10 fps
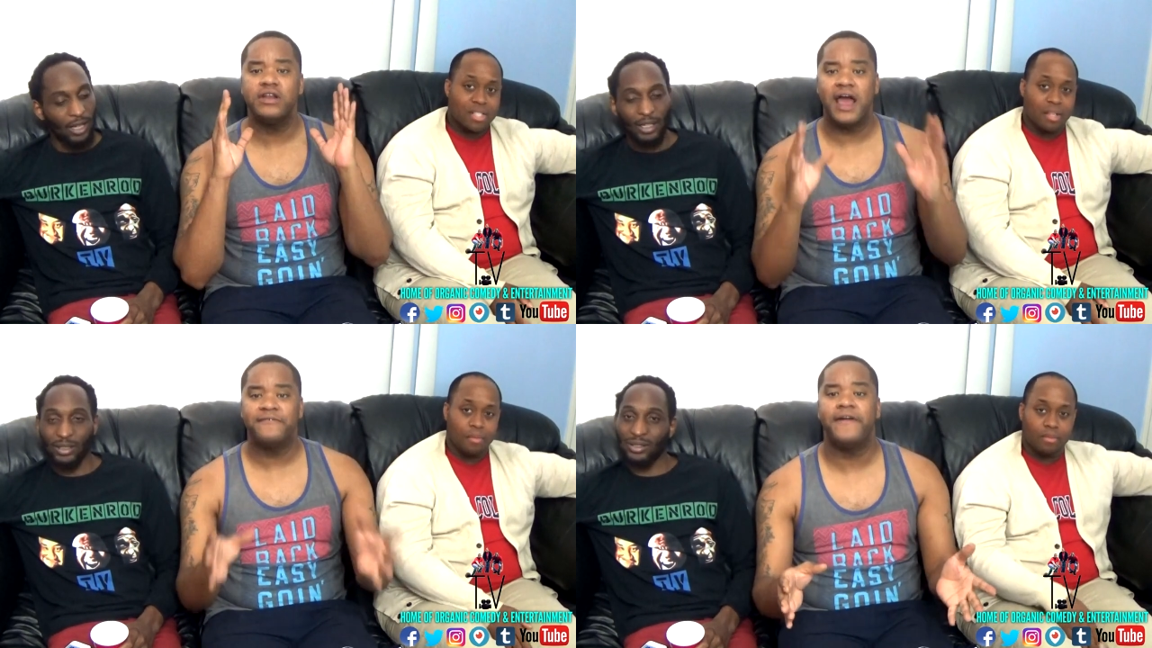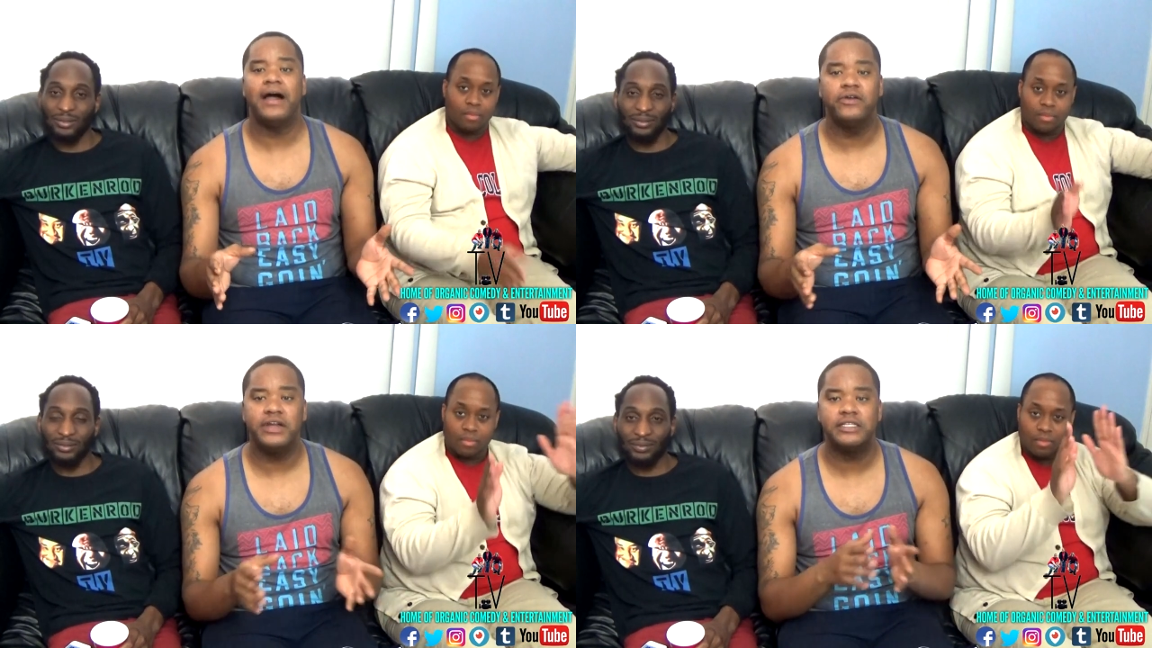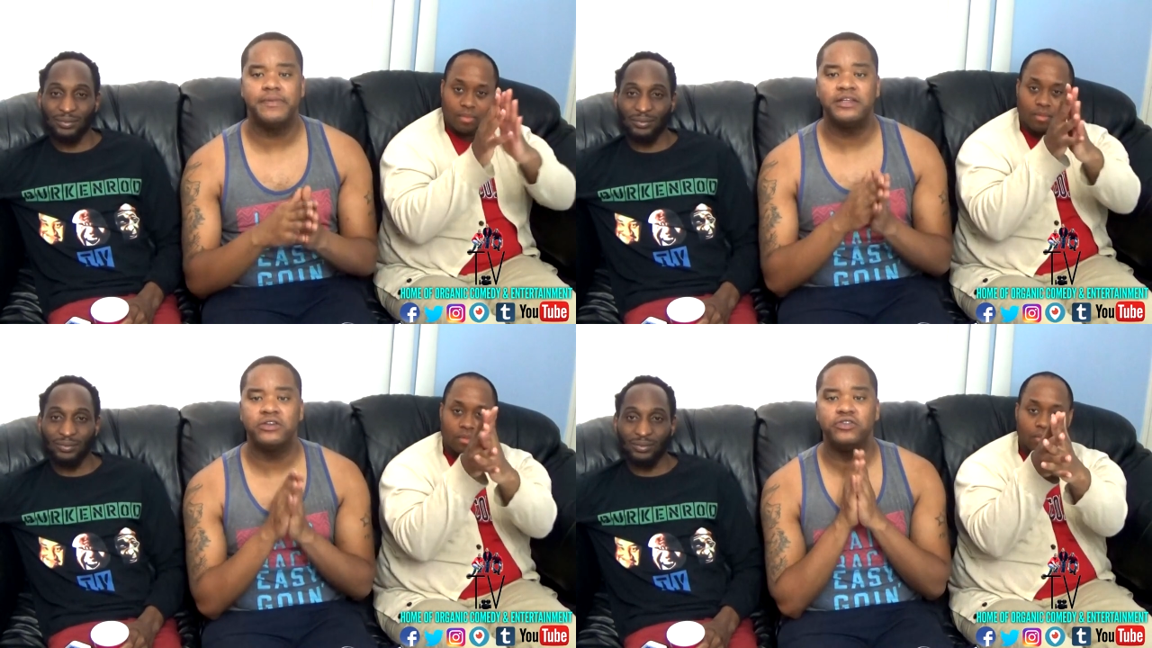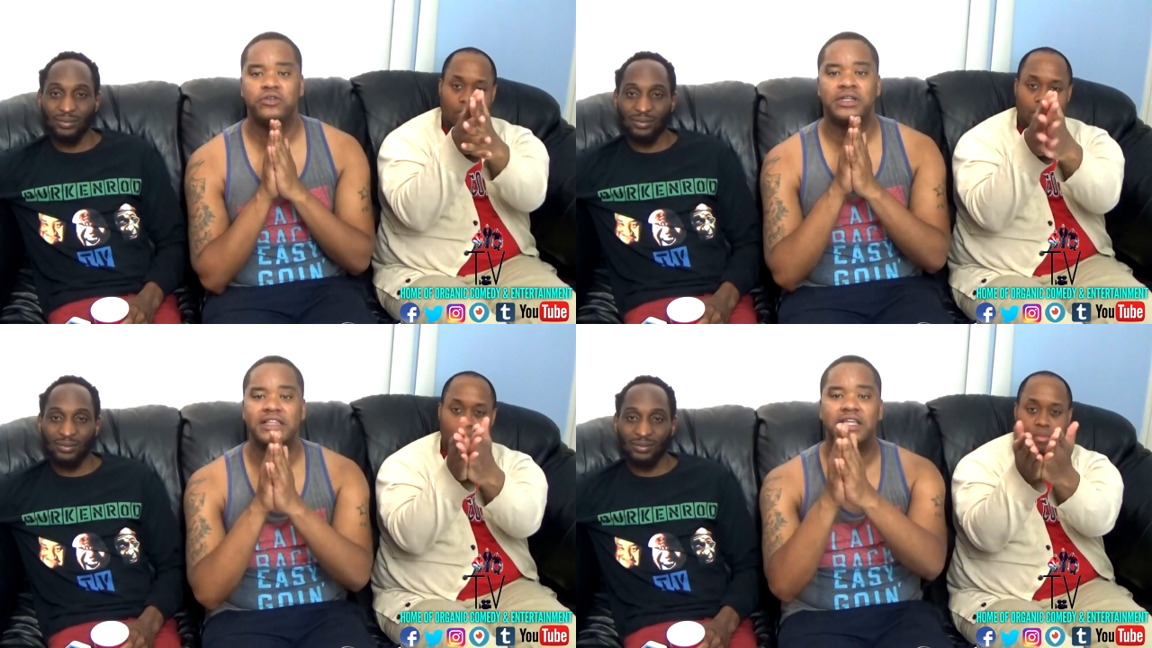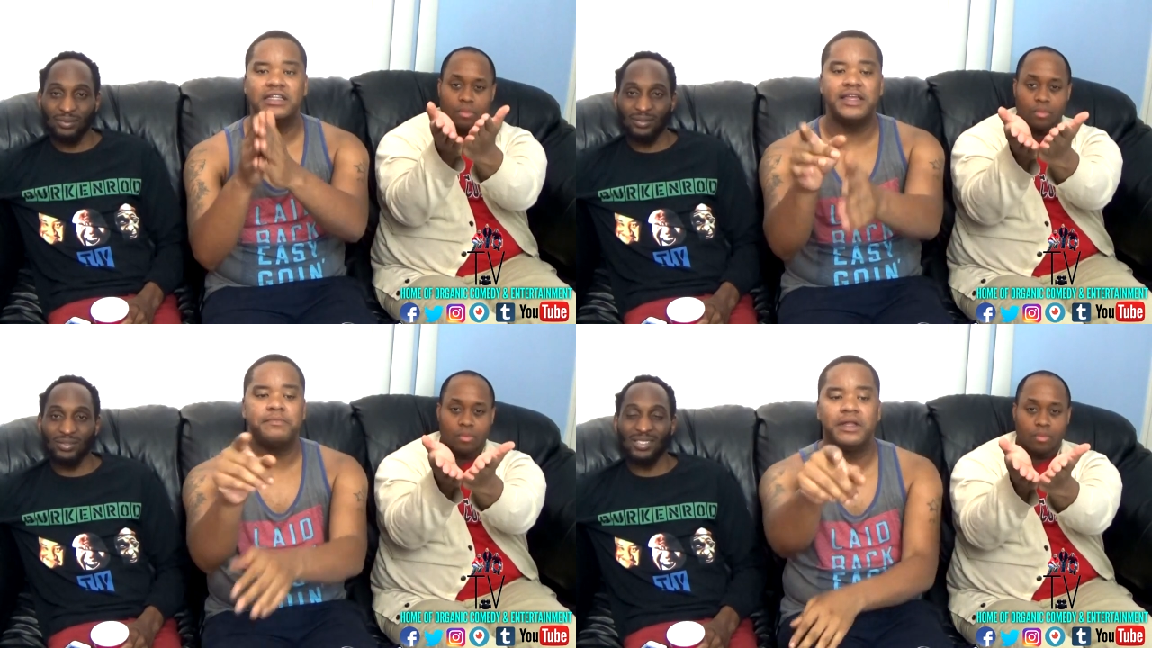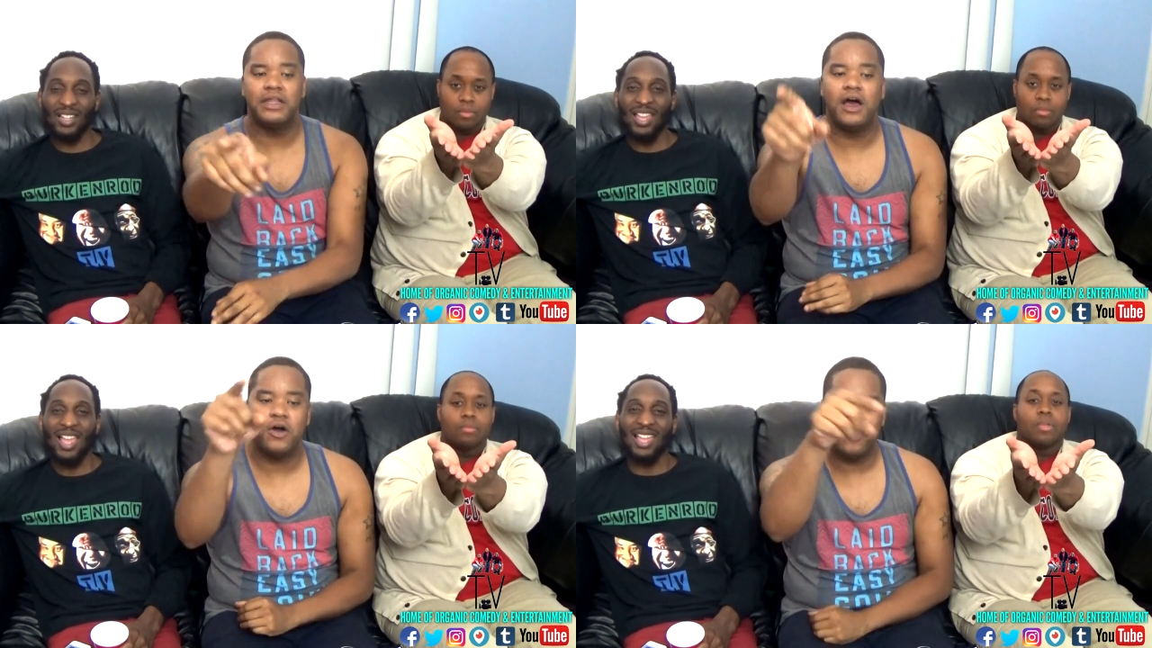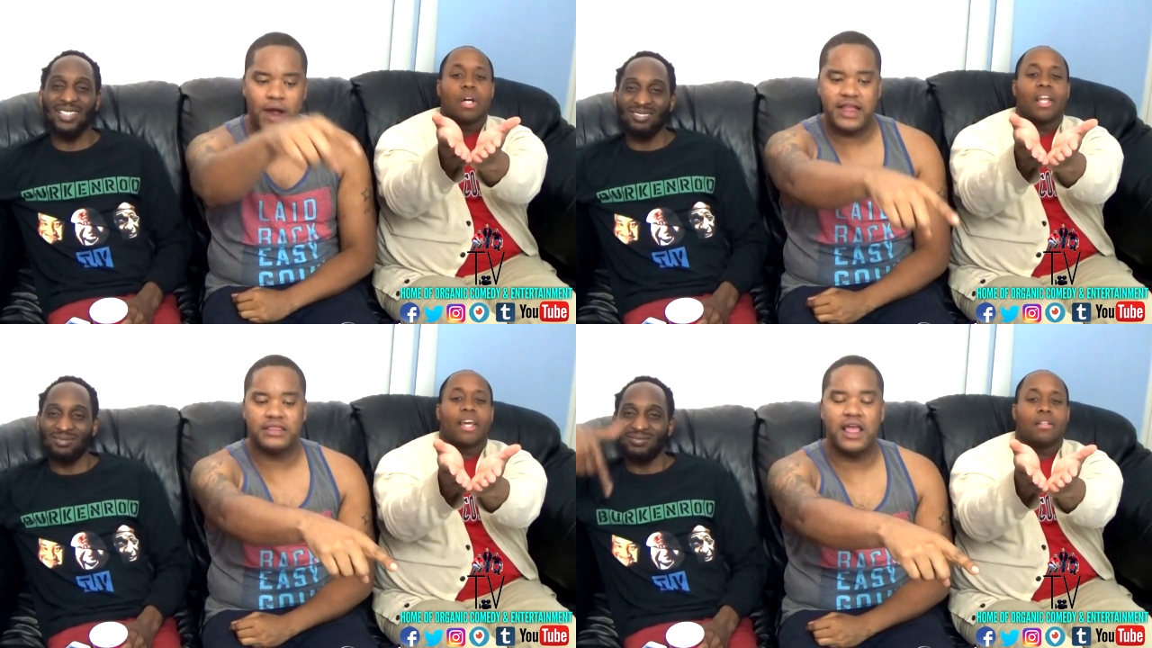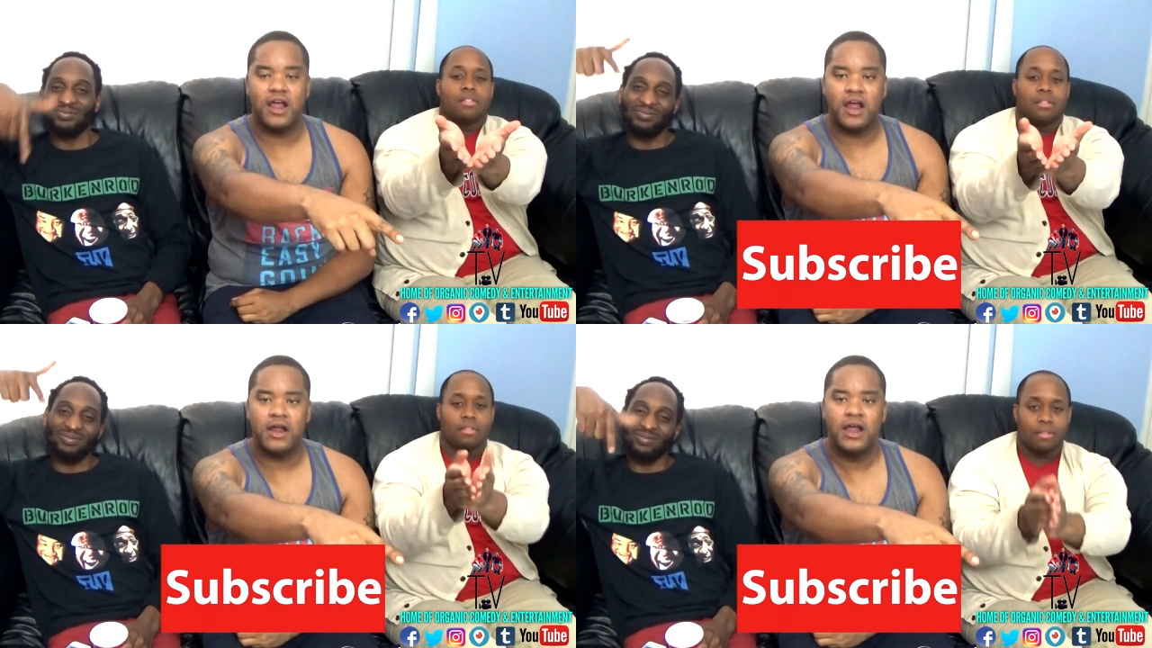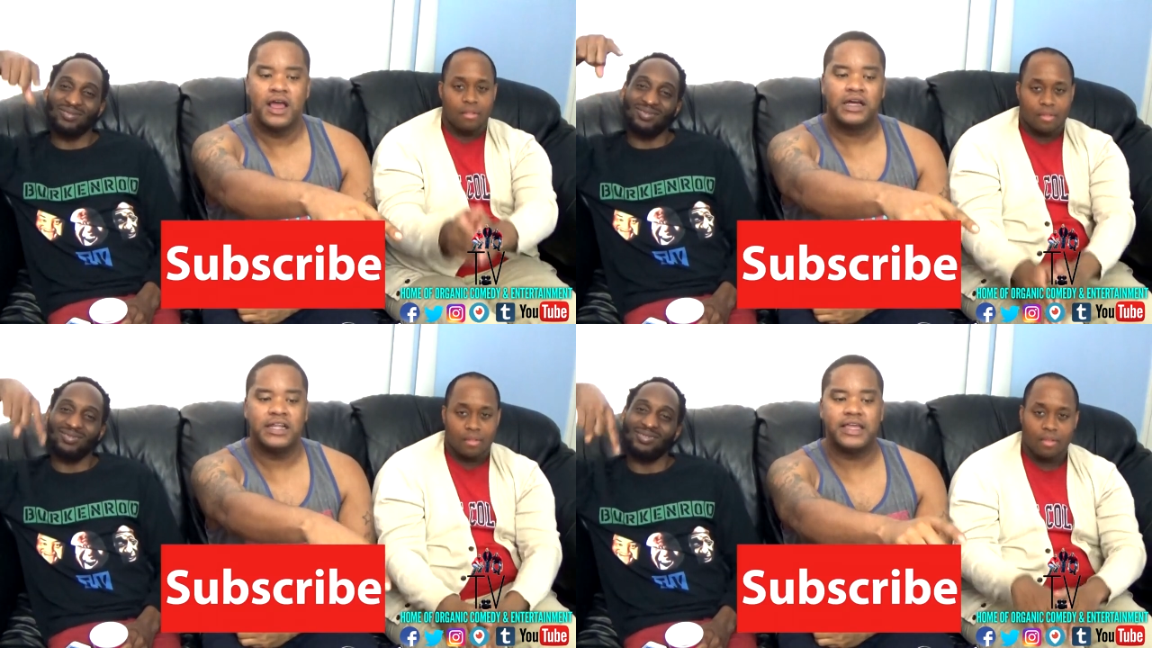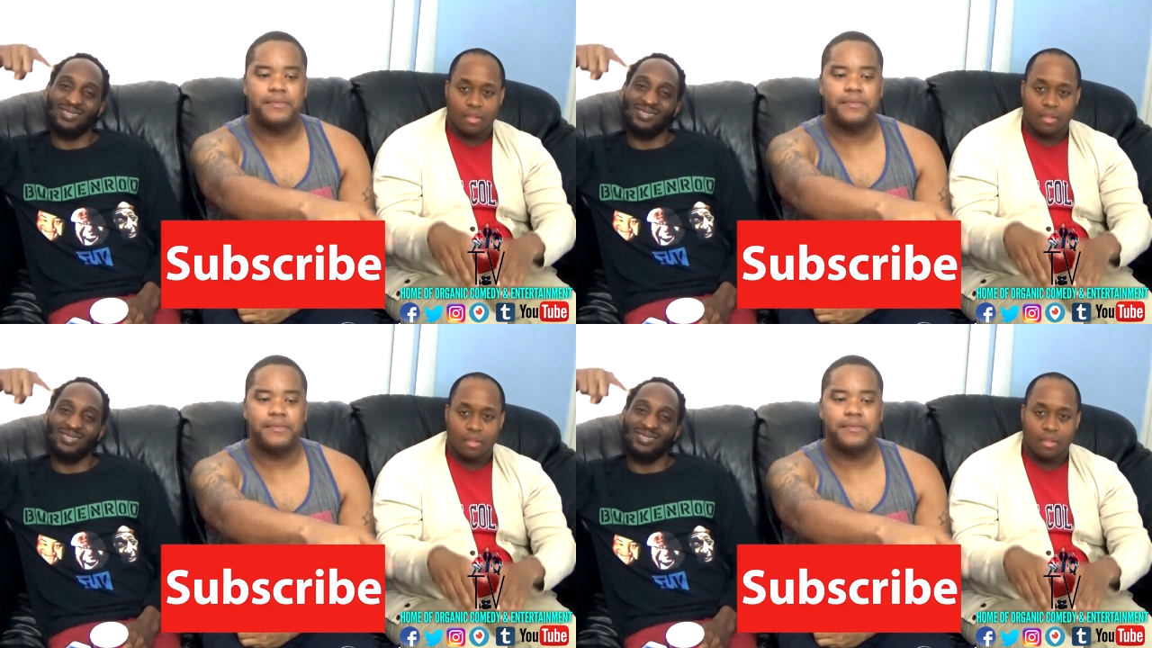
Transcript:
Speaker 1: not following us, make sure you click the link below right there. Click it